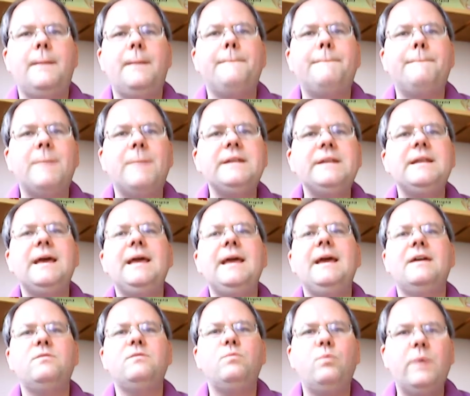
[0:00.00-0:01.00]
Monday
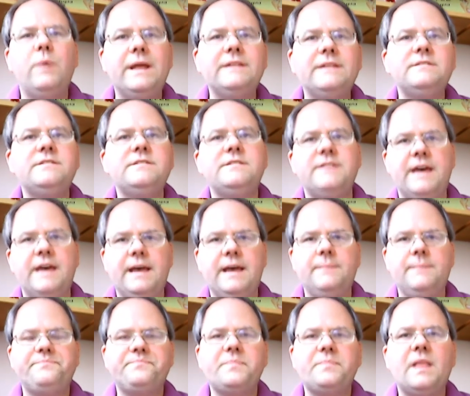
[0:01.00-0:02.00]
and Wednesday
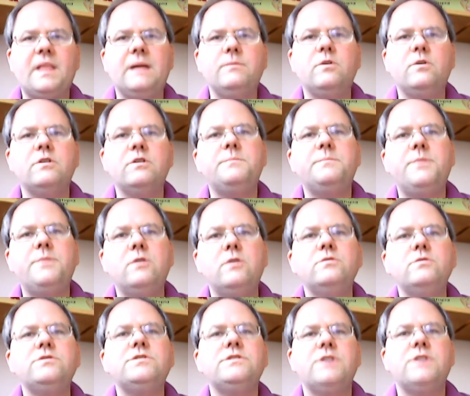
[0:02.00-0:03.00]
I'm going to
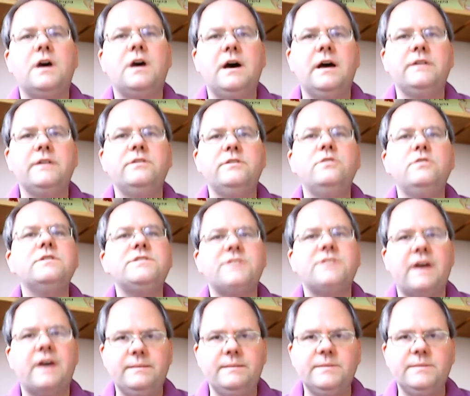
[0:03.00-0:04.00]
post new
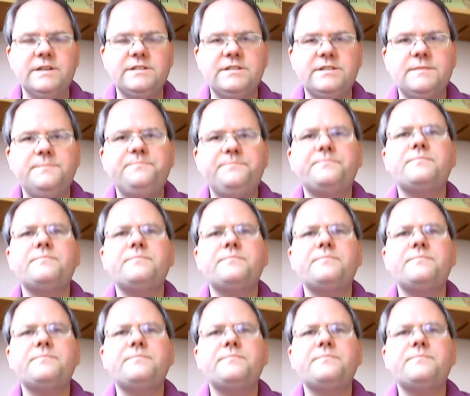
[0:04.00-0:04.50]
assignments.